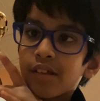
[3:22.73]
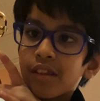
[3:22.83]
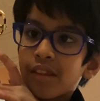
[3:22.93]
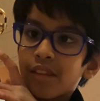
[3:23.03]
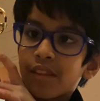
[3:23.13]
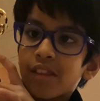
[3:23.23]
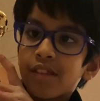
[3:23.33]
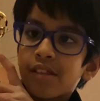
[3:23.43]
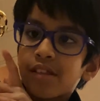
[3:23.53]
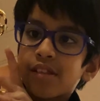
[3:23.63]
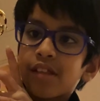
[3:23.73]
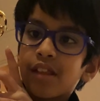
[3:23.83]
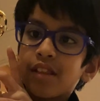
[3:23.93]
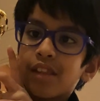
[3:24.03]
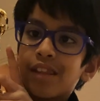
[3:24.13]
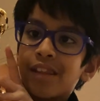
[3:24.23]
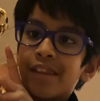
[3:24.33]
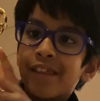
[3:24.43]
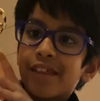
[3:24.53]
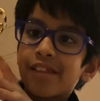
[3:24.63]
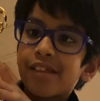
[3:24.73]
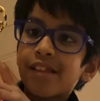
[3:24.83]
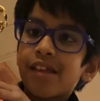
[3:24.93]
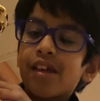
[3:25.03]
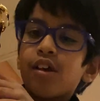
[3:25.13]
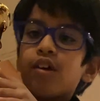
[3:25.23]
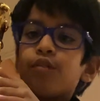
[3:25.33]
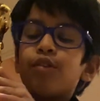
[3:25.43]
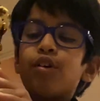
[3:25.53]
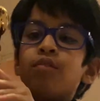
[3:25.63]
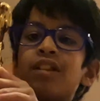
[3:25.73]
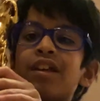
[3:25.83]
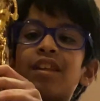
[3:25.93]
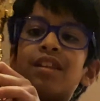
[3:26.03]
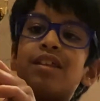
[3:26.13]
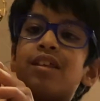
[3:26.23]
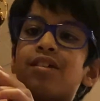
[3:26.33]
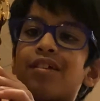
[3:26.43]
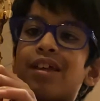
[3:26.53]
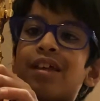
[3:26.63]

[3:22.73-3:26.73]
and this. We're only gonna need your